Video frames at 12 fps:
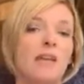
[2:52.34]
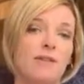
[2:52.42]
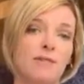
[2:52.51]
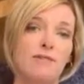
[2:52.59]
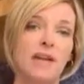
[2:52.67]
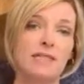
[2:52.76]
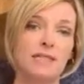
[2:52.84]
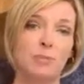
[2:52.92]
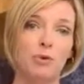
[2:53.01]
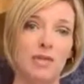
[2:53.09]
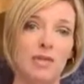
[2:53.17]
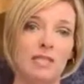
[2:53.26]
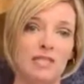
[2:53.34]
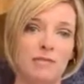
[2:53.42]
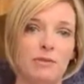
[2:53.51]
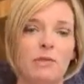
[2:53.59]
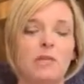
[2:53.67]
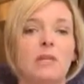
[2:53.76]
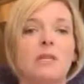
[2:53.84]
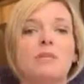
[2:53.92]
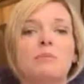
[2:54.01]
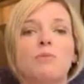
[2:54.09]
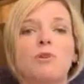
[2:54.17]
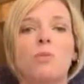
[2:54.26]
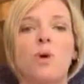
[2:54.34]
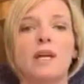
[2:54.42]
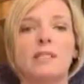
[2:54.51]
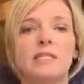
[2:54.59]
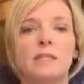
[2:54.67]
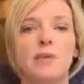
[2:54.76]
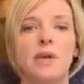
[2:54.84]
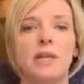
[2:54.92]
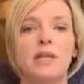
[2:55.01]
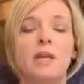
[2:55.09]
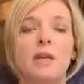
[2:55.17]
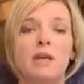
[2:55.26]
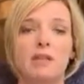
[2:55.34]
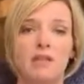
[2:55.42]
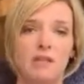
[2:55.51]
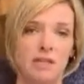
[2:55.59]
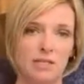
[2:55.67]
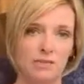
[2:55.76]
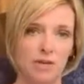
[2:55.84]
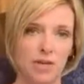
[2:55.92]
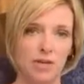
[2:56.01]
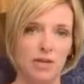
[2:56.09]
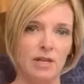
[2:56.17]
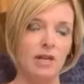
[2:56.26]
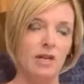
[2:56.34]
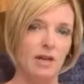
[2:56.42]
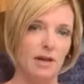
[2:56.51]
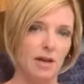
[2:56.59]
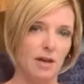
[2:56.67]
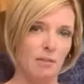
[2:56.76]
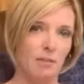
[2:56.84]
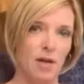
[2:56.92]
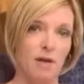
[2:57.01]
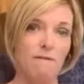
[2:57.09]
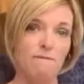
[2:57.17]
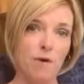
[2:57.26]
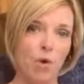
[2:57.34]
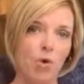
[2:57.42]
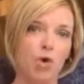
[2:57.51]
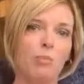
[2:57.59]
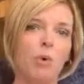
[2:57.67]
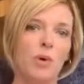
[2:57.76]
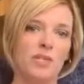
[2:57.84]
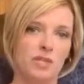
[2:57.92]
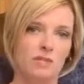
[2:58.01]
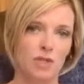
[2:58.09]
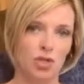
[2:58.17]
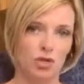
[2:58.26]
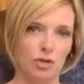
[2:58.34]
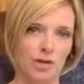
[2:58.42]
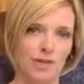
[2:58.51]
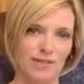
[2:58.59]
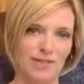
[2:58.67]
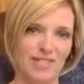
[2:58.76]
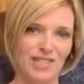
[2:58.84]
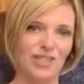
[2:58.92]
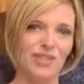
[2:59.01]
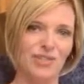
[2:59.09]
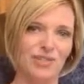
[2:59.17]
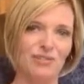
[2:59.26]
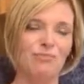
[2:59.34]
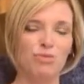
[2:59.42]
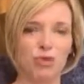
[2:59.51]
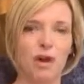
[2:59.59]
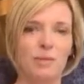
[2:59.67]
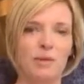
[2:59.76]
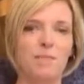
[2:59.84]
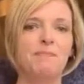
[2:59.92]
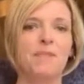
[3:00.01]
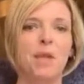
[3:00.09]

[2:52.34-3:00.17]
It affects the brain differently. It's more widespread than these very um, focal points of injury in a physical trauma.